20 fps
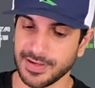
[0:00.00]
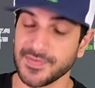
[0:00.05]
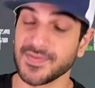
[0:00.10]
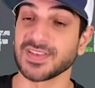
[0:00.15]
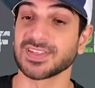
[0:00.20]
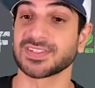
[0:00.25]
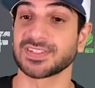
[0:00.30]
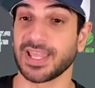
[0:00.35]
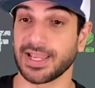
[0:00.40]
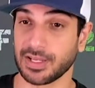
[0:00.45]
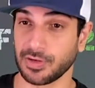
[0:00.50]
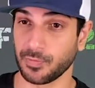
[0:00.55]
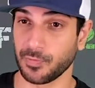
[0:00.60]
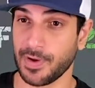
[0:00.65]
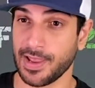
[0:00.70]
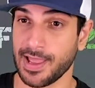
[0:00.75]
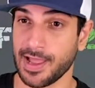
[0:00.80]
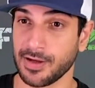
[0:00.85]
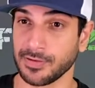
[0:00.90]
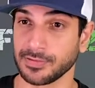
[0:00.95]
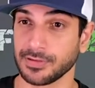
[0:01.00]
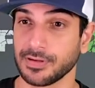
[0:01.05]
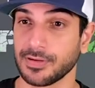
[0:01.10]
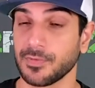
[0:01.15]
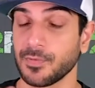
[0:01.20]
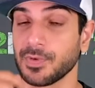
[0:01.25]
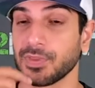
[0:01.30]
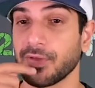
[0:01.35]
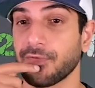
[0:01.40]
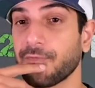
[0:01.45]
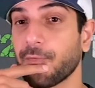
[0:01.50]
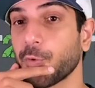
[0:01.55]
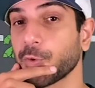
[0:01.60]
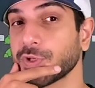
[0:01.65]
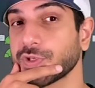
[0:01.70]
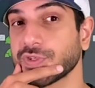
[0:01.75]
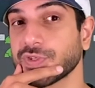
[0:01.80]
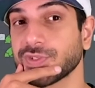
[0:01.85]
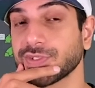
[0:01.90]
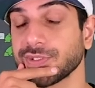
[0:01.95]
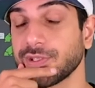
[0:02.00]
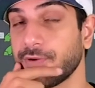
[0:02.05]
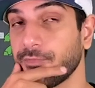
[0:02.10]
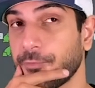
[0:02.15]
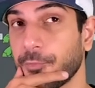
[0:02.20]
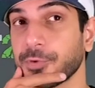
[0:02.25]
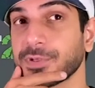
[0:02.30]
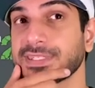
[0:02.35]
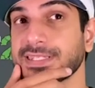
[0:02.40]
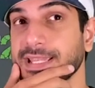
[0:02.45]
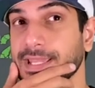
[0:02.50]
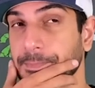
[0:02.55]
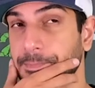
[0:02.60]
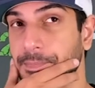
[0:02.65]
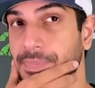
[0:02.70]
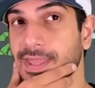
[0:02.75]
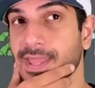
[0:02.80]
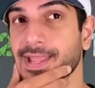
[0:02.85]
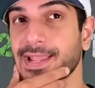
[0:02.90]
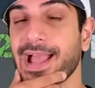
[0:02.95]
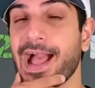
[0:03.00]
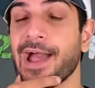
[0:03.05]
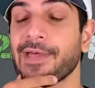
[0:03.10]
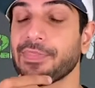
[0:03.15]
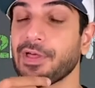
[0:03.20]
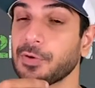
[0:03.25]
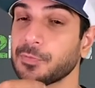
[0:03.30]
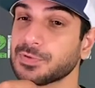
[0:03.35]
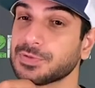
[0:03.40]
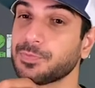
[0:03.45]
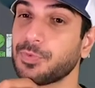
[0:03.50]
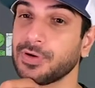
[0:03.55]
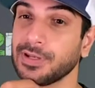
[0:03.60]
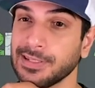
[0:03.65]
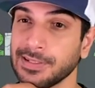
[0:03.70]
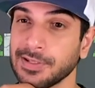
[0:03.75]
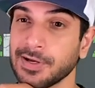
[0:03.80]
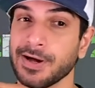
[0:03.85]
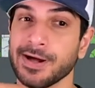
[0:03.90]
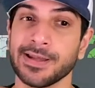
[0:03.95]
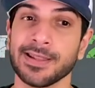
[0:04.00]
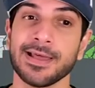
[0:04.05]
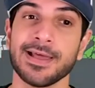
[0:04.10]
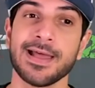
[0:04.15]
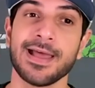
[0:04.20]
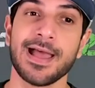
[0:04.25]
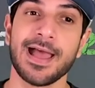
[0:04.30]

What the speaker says: in the second round with a 42nd pick, I thought was pretty good.